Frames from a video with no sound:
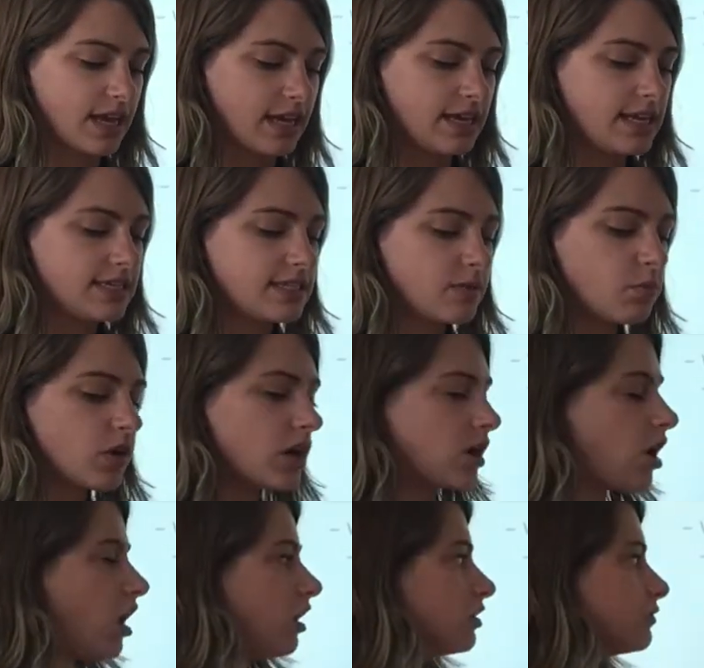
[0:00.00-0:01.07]
And he did what
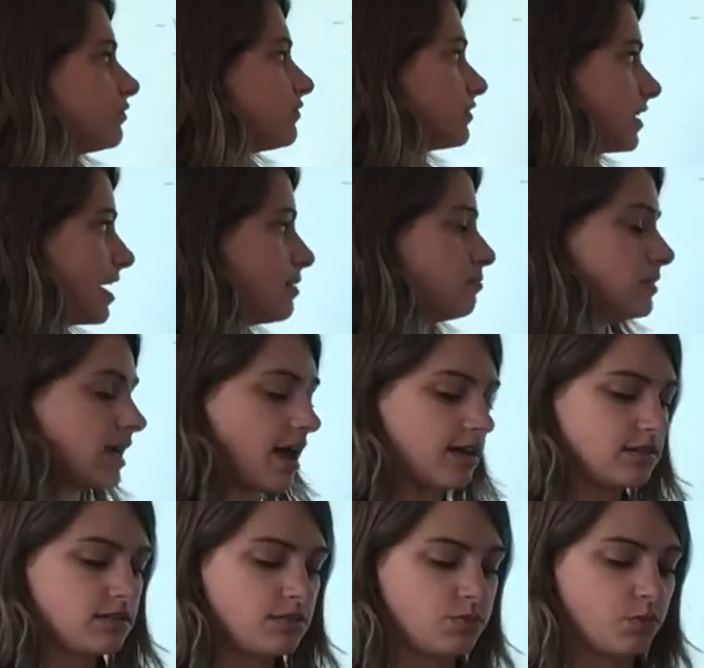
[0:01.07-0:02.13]
are called flame
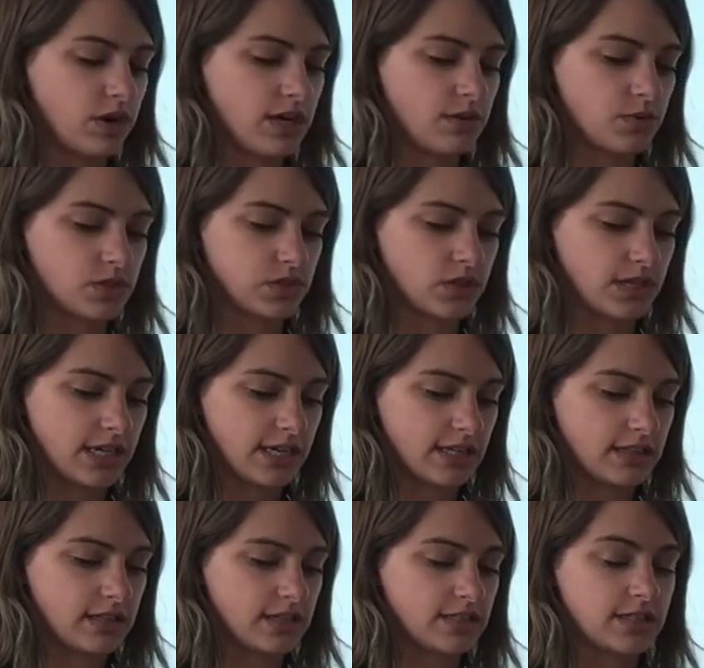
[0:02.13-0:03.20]
tests when he was looking
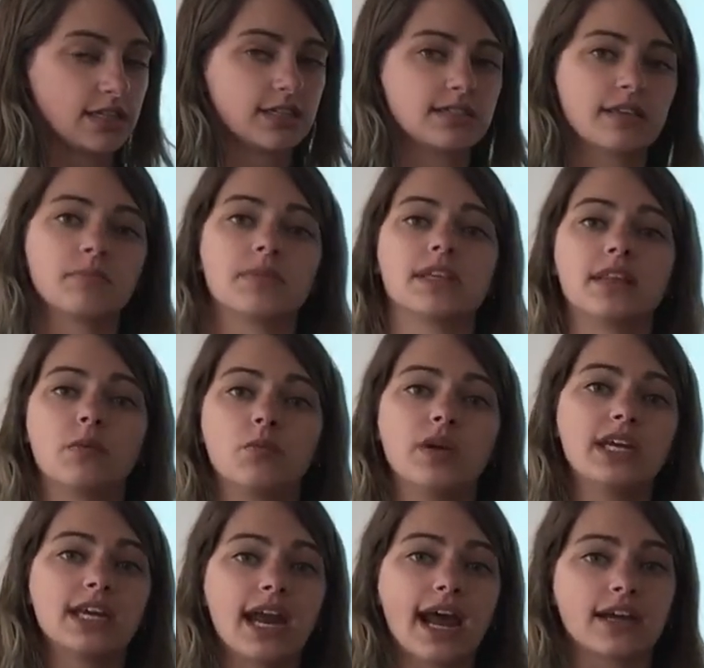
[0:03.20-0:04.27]
at these. And it's something that
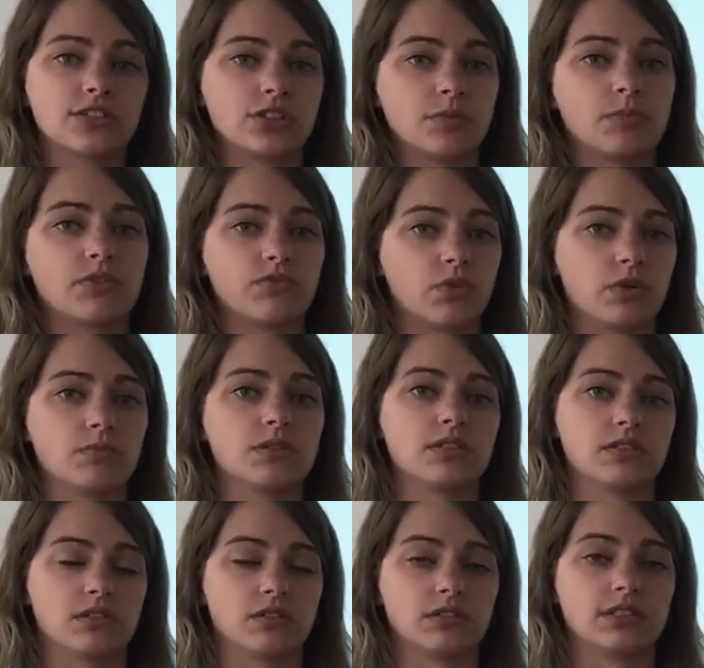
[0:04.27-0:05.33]
we can actually perform
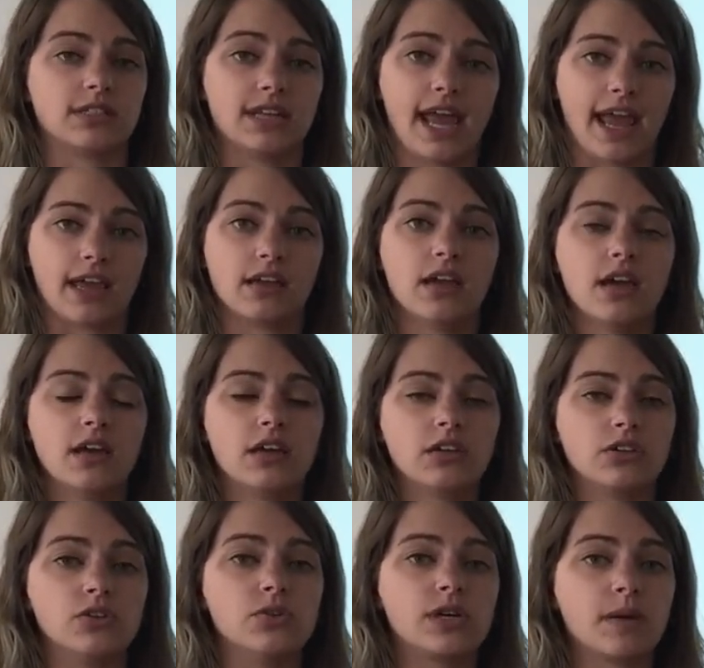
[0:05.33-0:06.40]
still today.
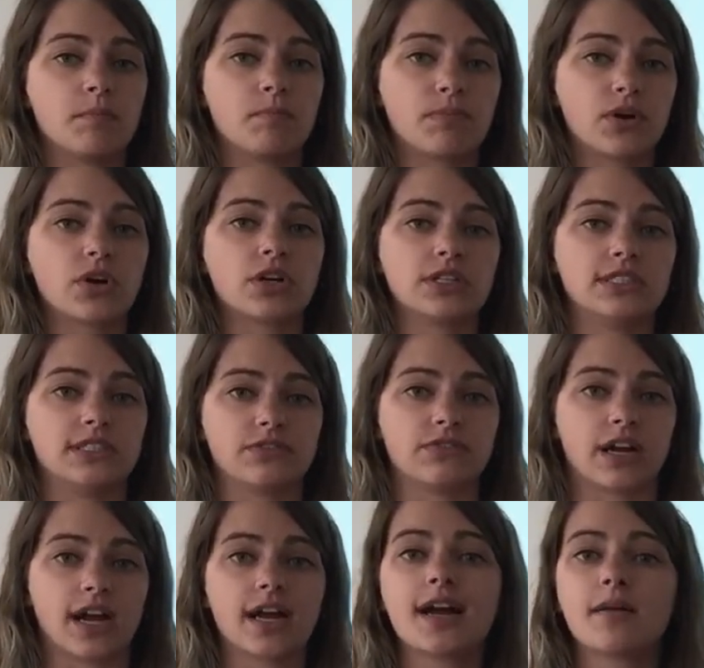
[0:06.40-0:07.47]
You can burn
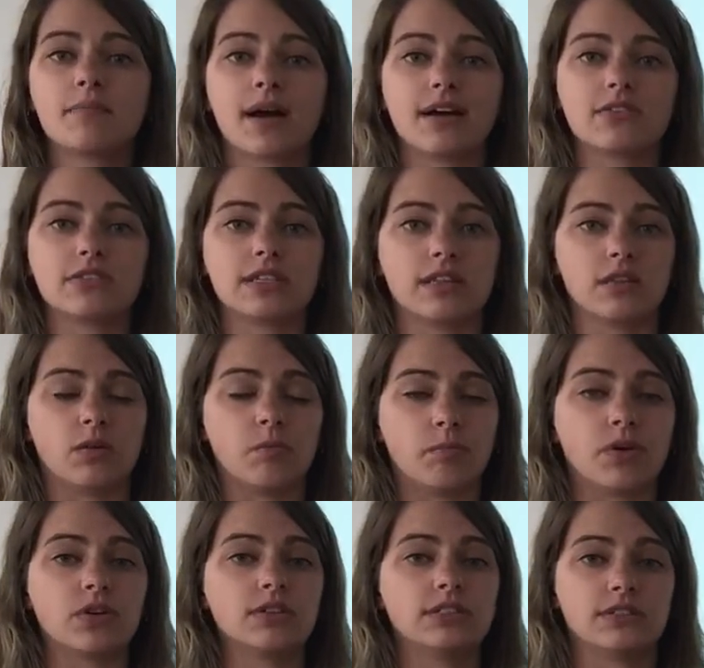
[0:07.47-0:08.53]
different compounds and they'll
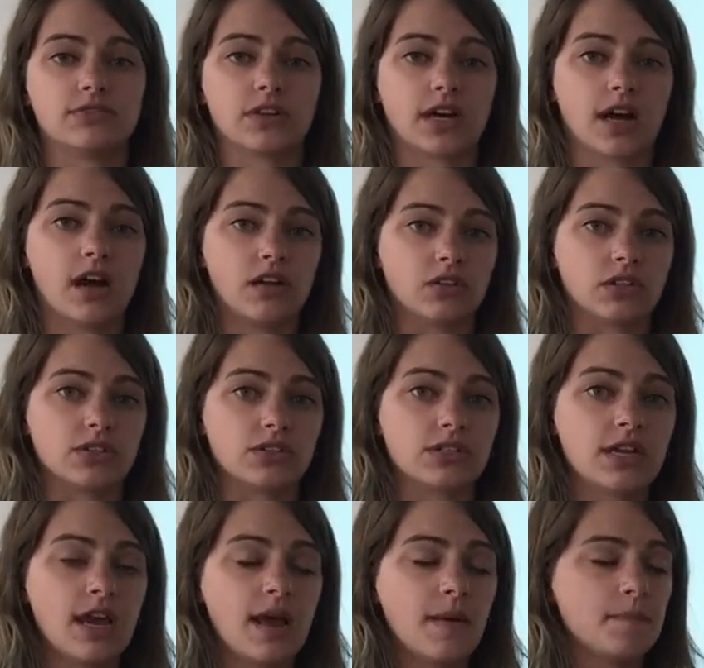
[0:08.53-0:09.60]
burn different colors
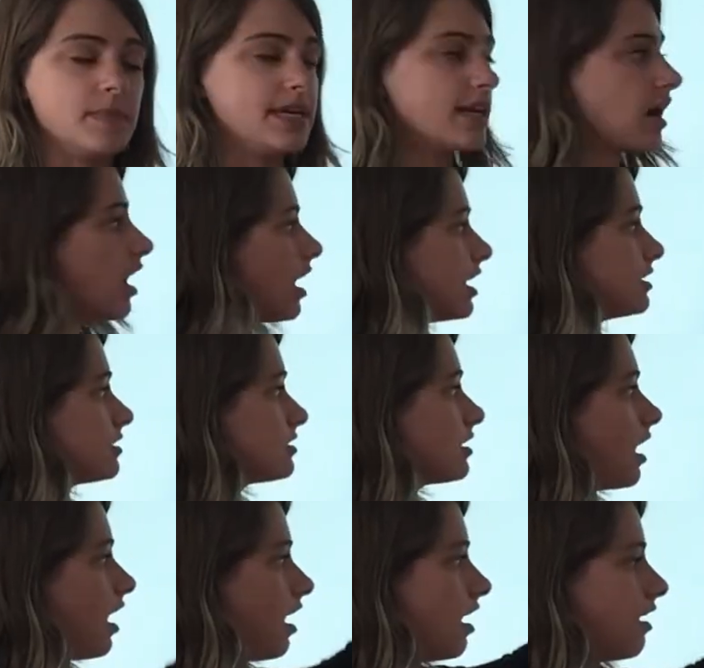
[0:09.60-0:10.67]
because
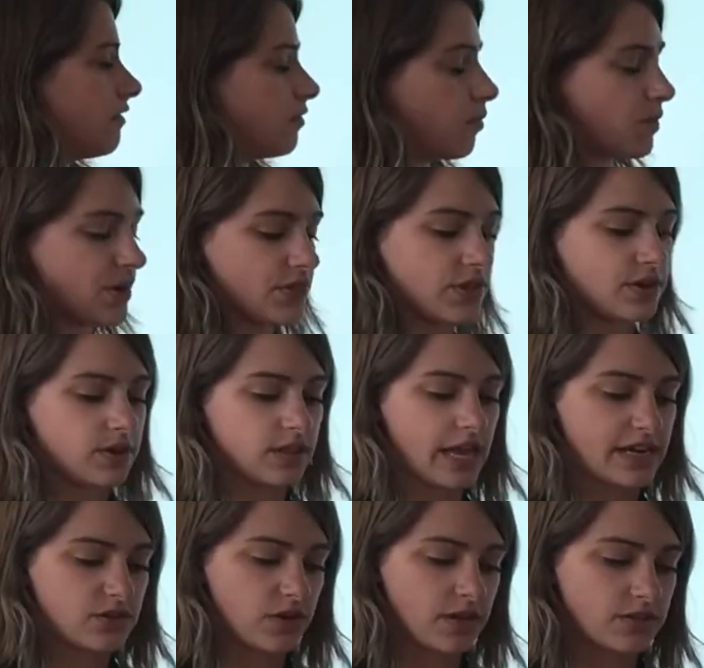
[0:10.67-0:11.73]
of where their
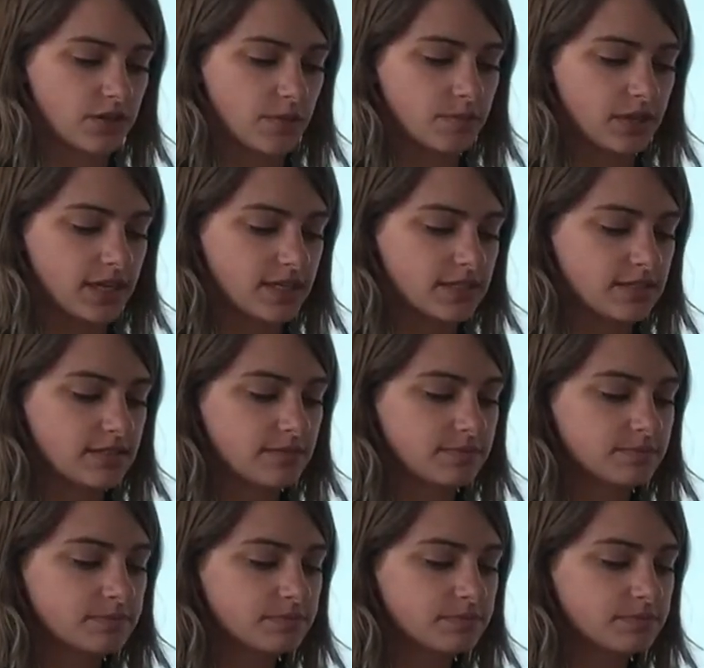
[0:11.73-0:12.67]
electrons are placed.